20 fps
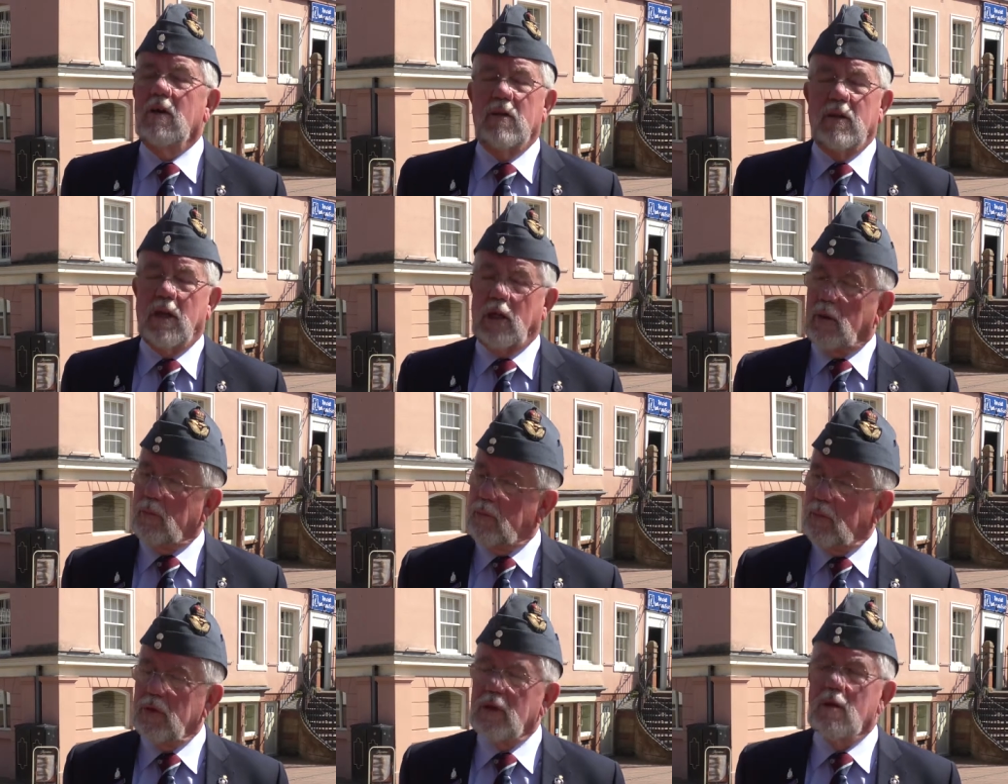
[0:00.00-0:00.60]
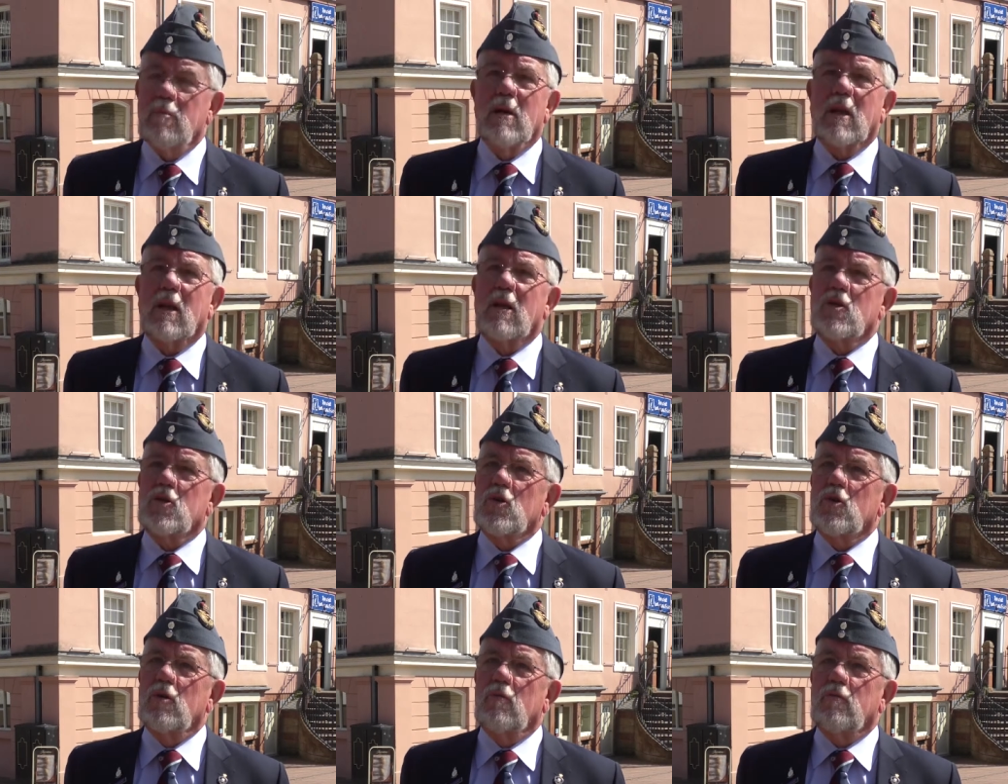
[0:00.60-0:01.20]
They can put their
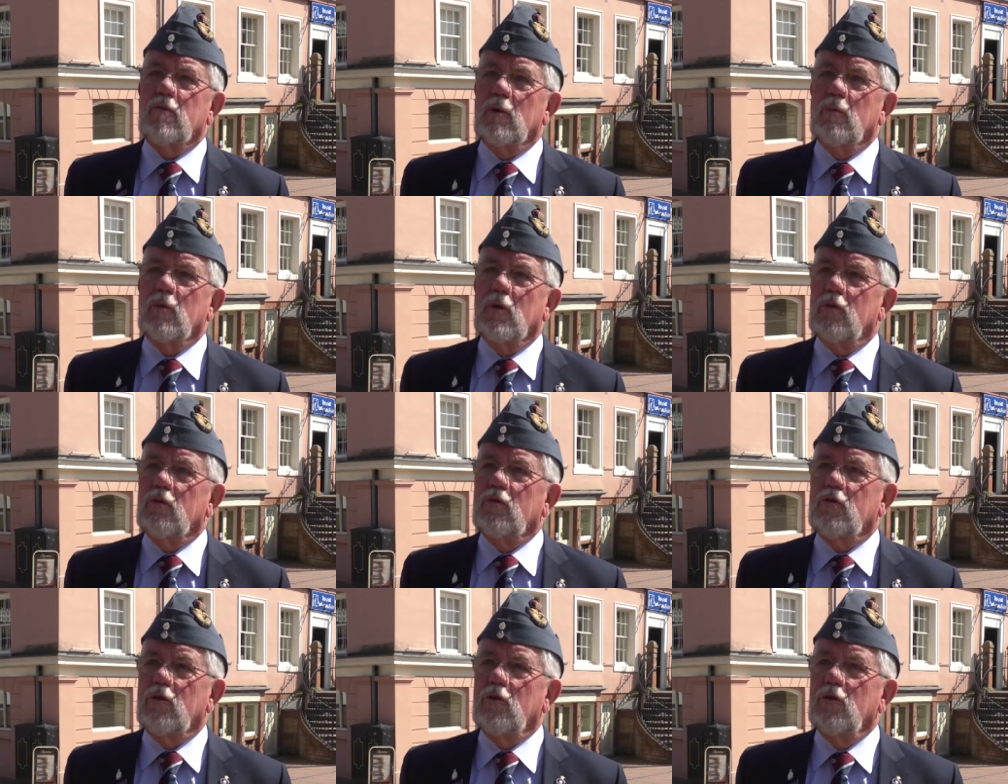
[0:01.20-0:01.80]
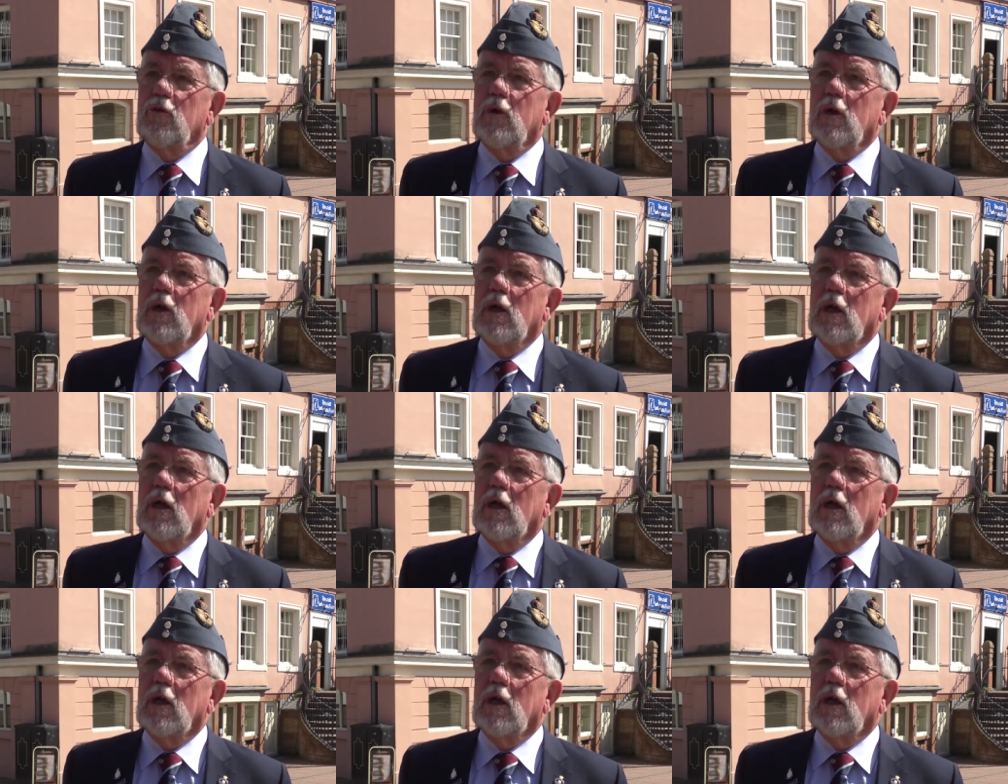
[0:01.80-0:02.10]
medals on if they want to,